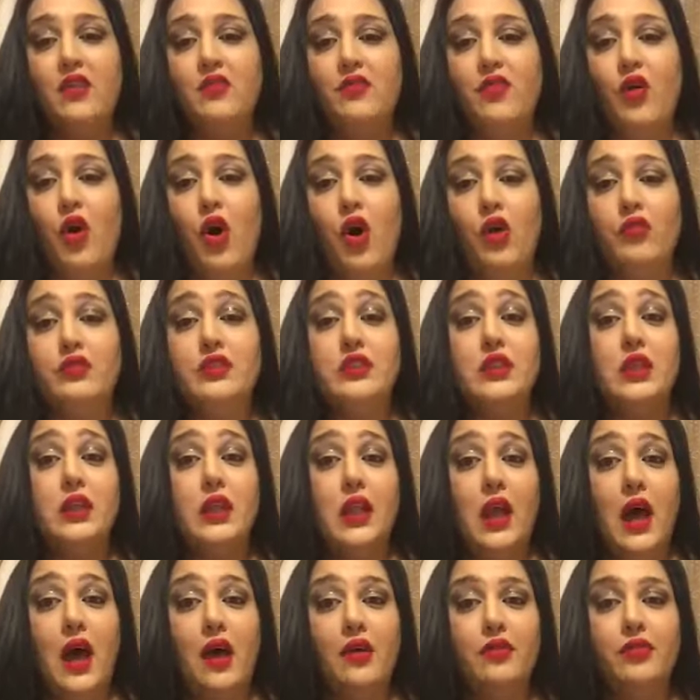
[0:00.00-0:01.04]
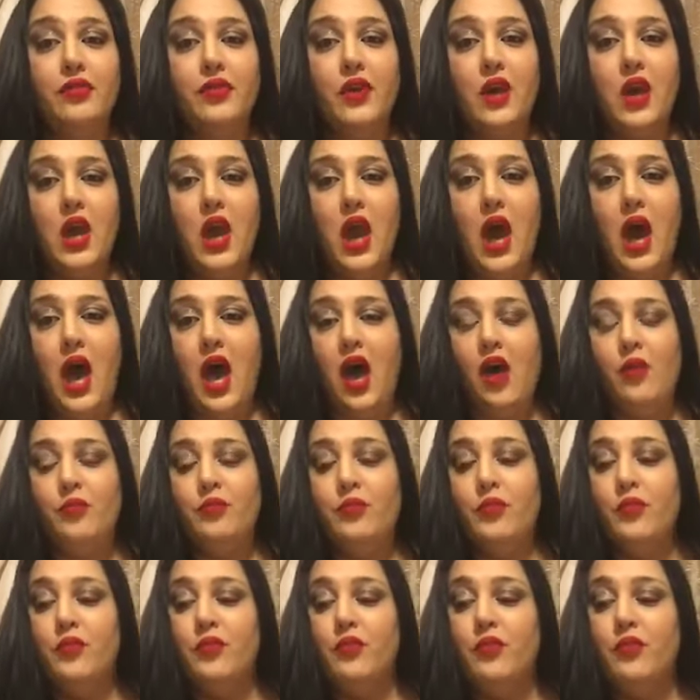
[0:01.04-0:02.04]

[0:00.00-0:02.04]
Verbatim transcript: involves love. Um,